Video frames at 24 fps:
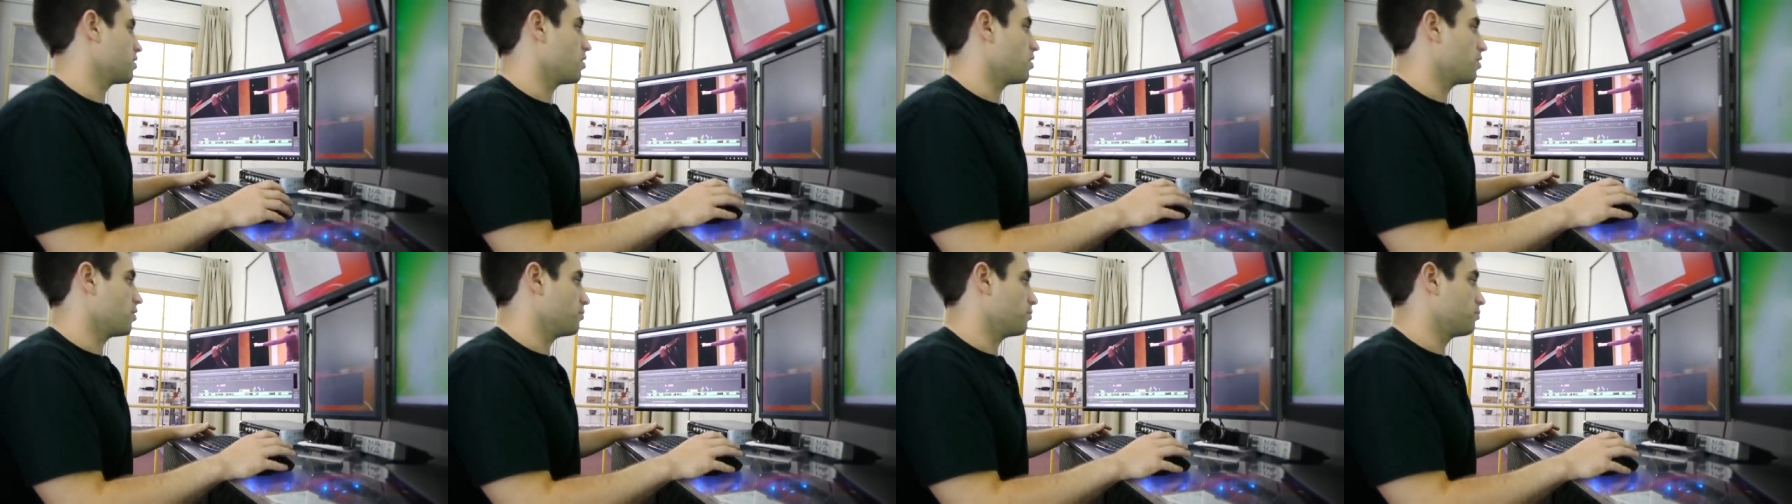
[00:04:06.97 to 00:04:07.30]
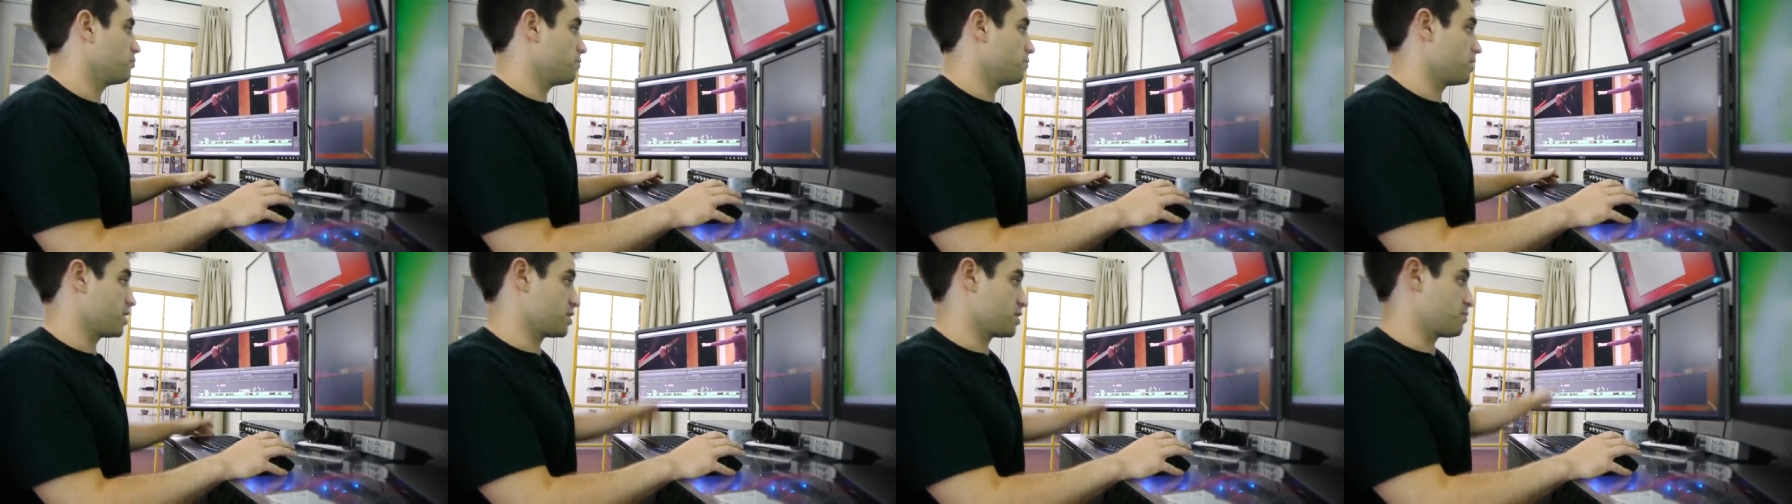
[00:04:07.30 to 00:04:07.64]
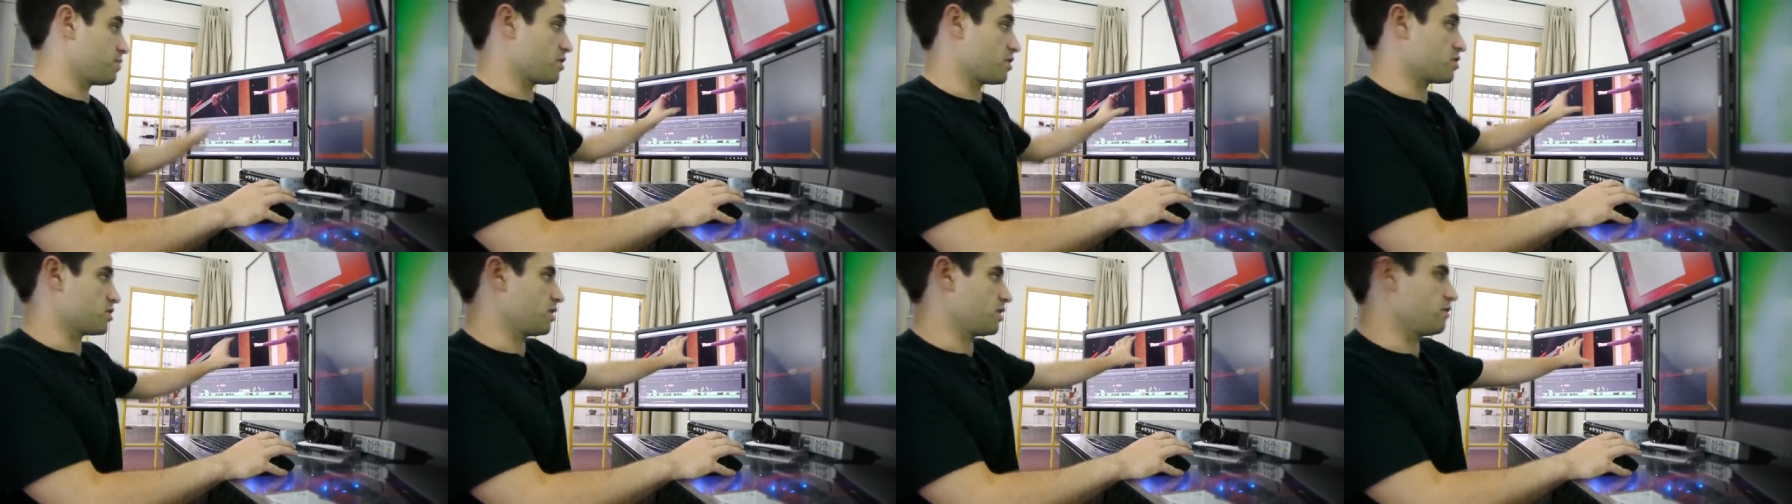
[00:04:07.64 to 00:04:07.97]
all
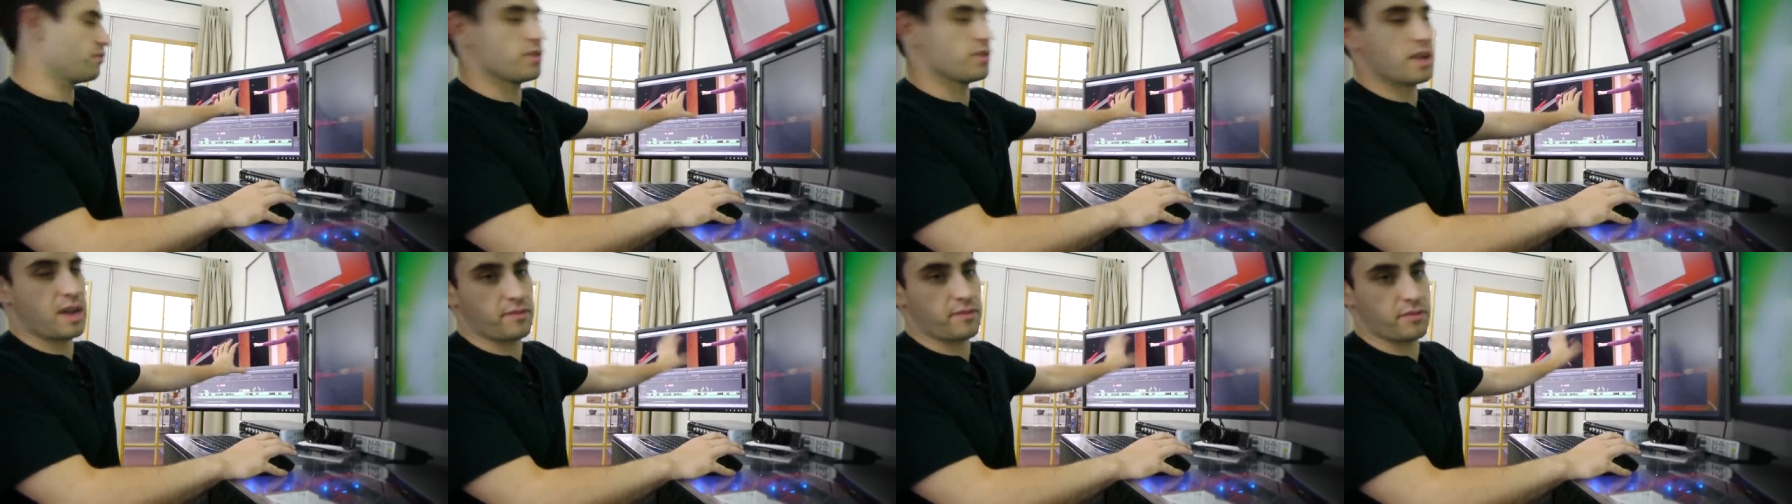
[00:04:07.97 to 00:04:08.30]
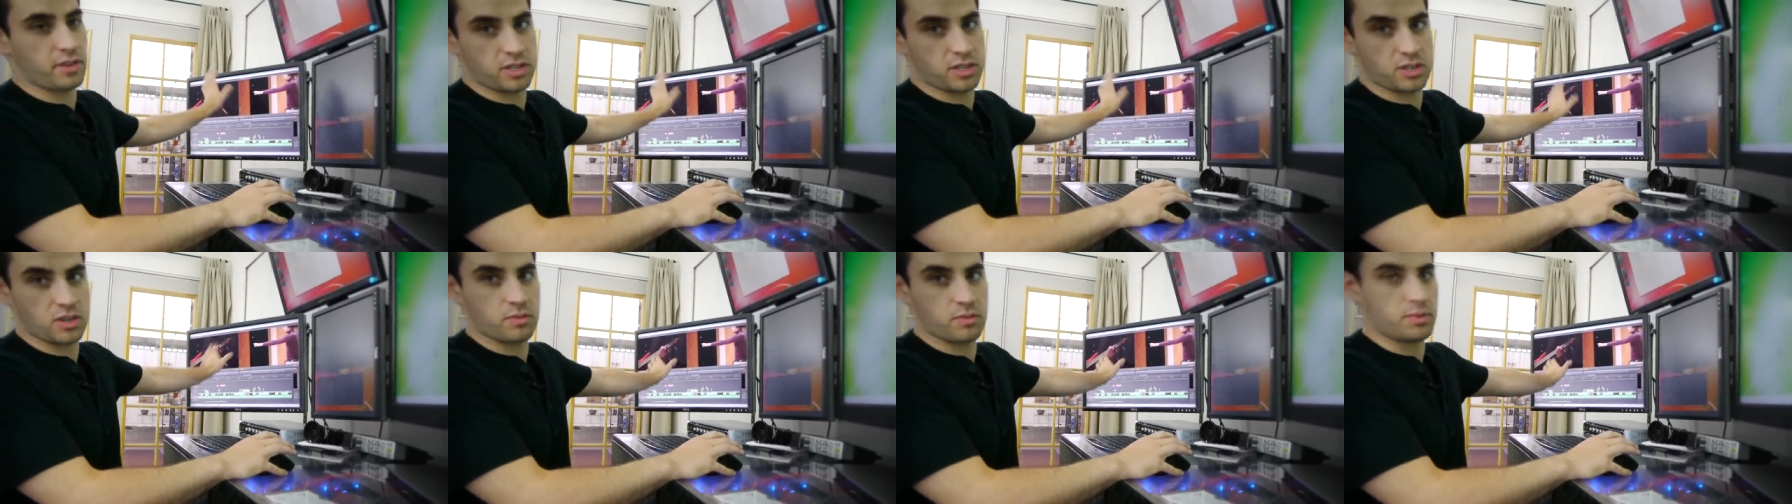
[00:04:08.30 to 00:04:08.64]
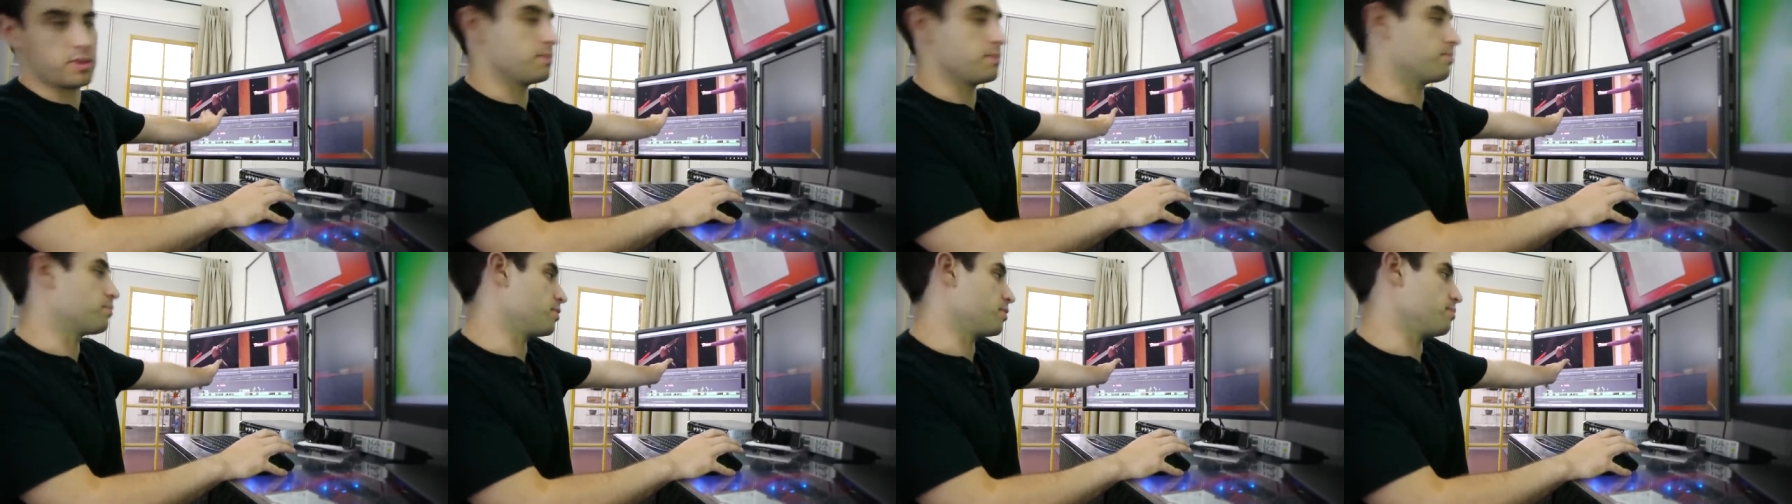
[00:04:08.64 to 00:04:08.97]
especially if you have
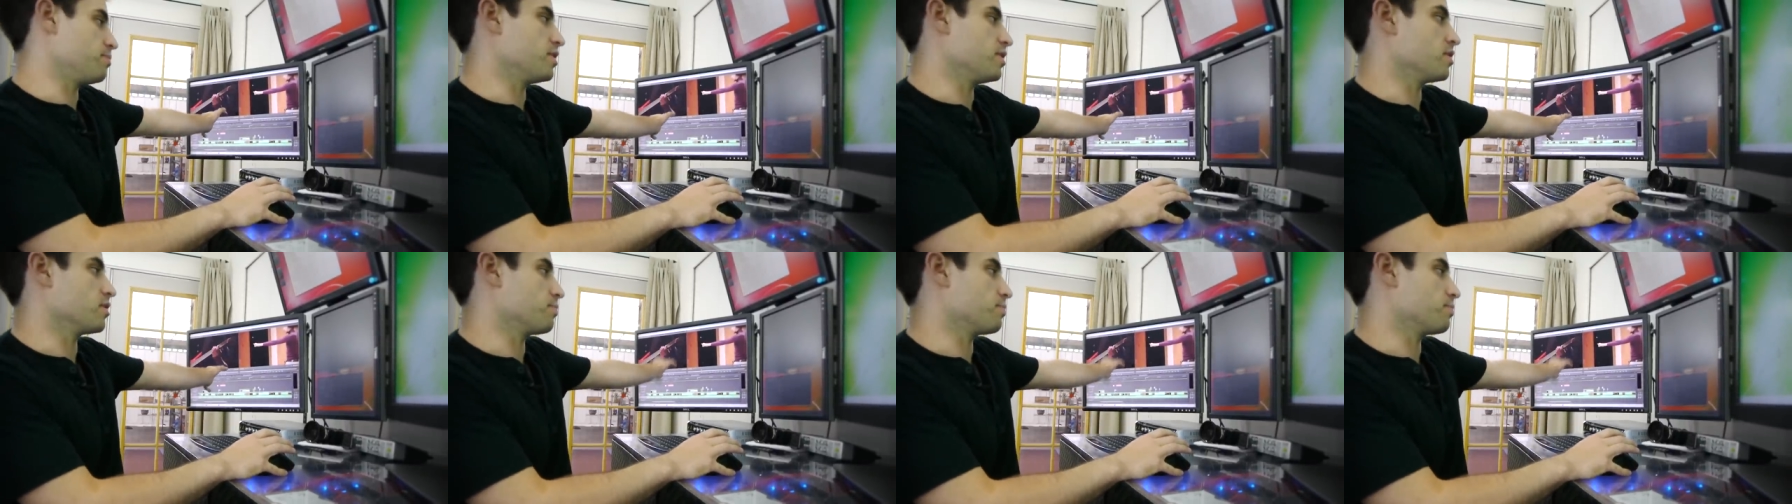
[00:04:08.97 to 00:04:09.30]
Adobe Premiere